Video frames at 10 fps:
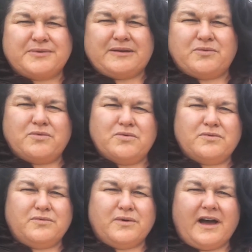went,
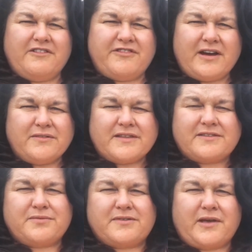ooh, I felt
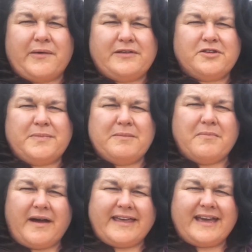this was going to be
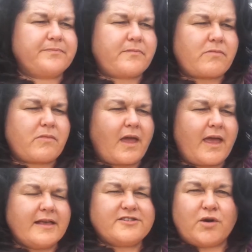my car.
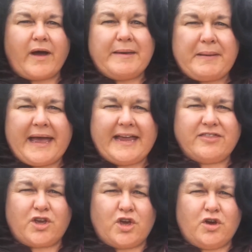So I paid
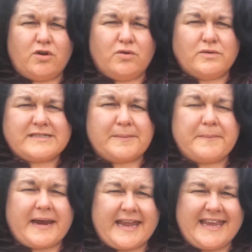the girl some
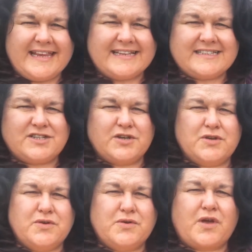money
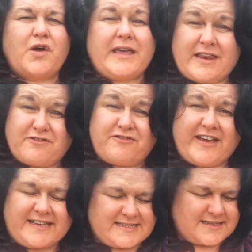to go get it
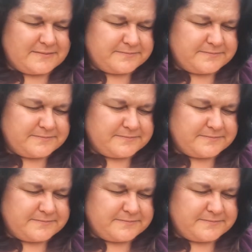fixed.